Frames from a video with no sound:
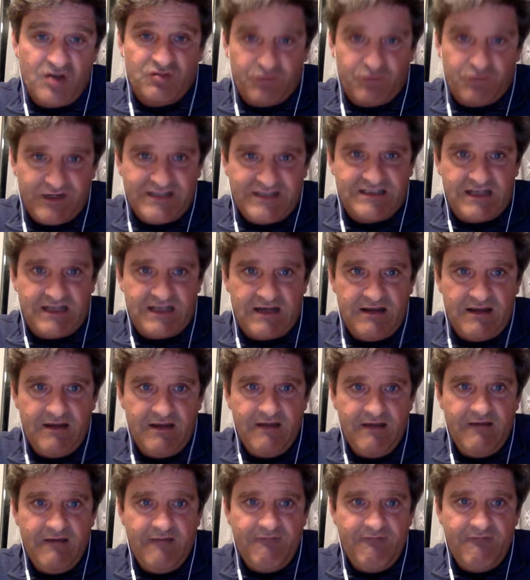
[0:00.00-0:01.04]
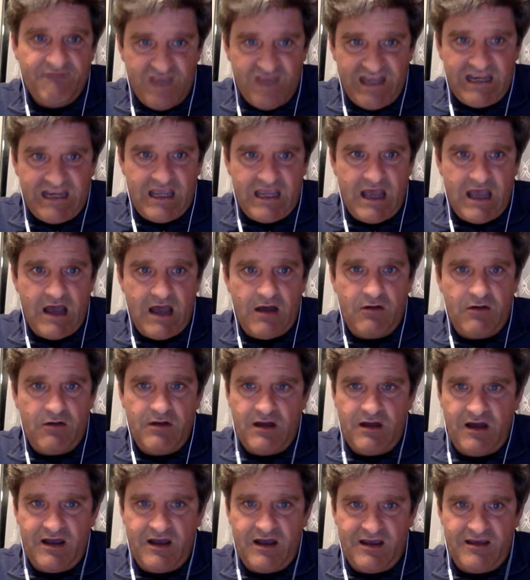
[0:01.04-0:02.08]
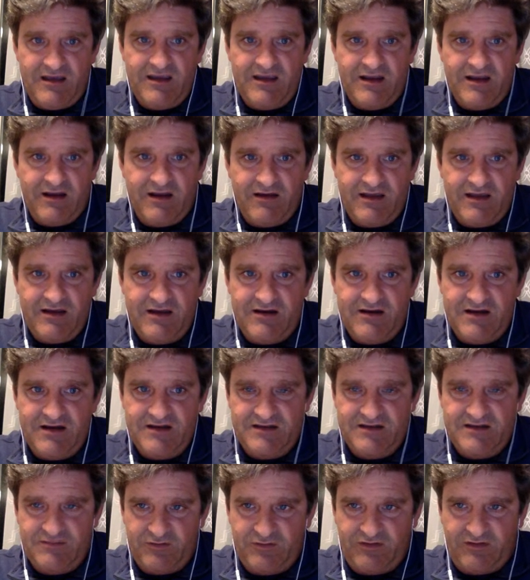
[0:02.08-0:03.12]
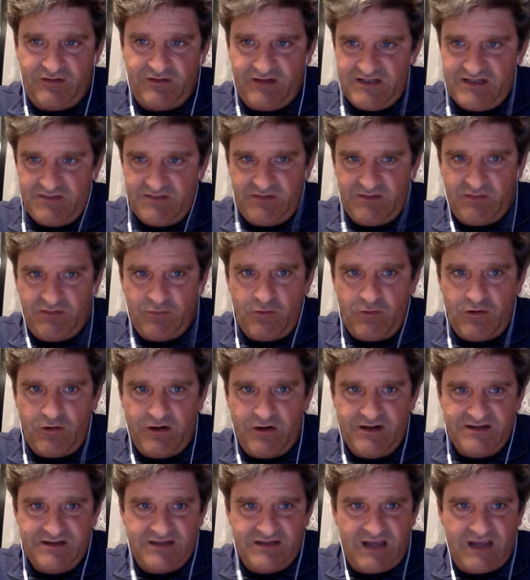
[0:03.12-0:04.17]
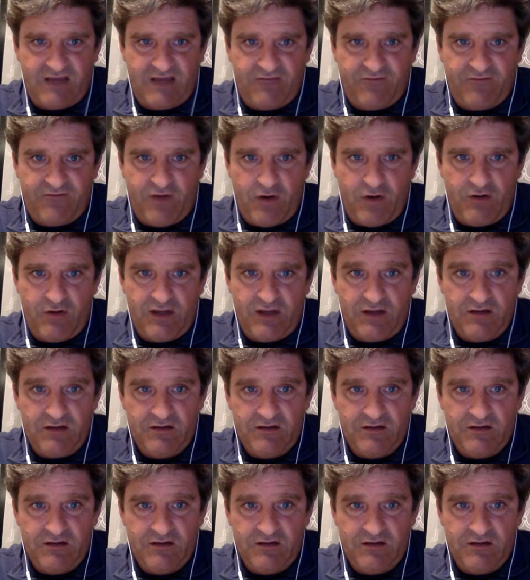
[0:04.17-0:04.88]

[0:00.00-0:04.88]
recent video, uh, you know, here is with Elizabeth Warren saying phony.